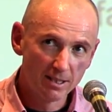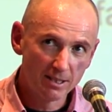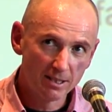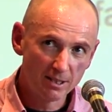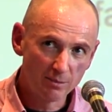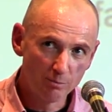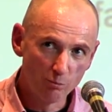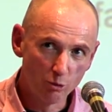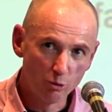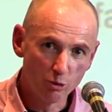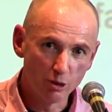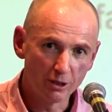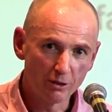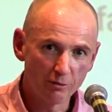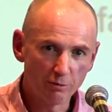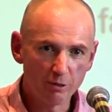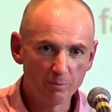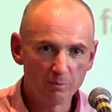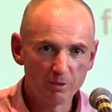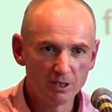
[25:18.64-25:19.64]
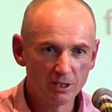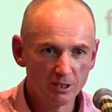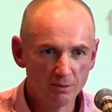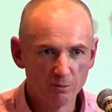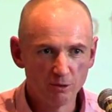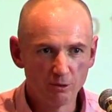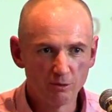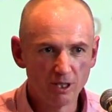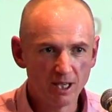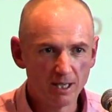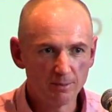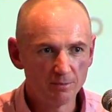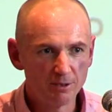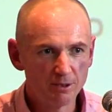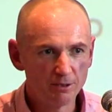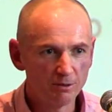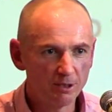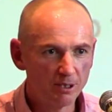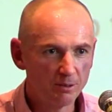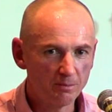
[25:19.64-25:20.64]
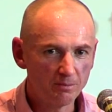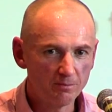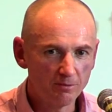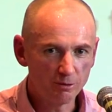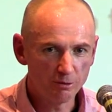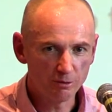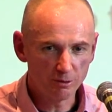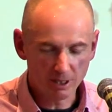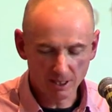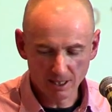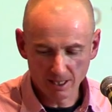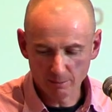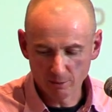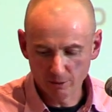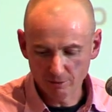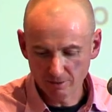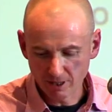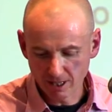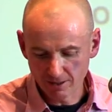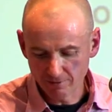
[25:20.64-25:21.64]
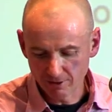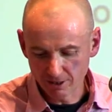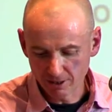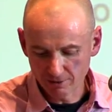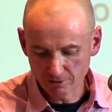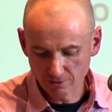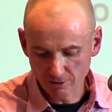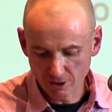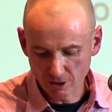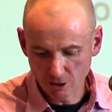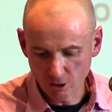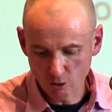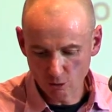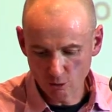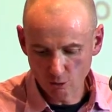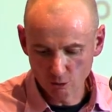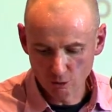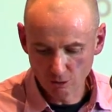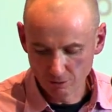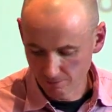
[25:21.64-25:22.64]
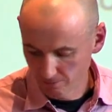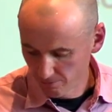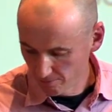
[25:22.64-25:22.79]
smaller groups to build up to a collaborative governance for the whole